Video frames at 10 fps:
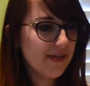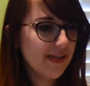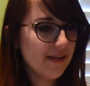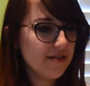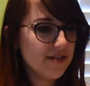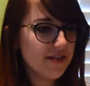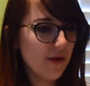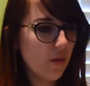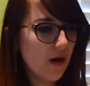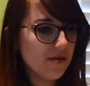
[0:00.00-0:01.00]
teens as they
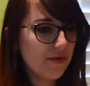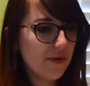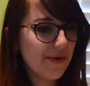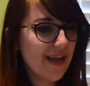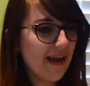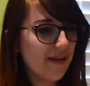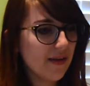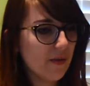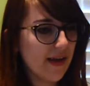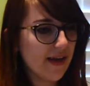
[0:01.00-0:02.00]
walked through an
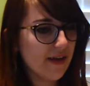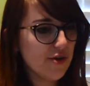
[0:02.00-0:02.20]
alleyway